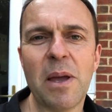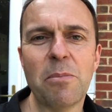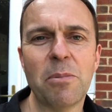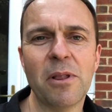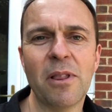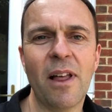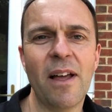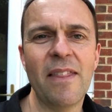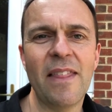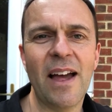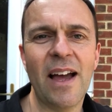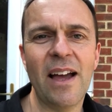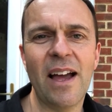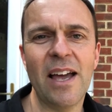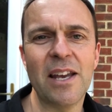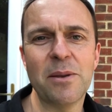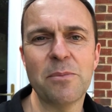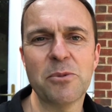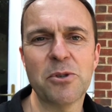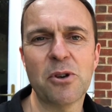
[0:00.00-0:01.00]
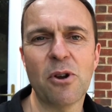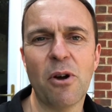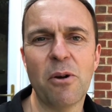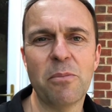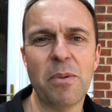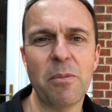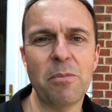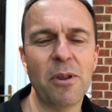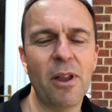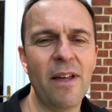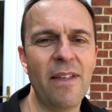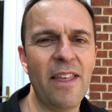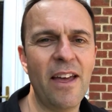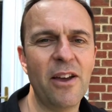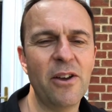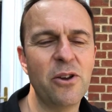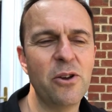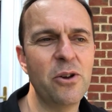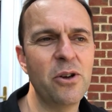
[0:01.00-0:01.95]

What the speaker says: people like that, Adam Scott, people like that,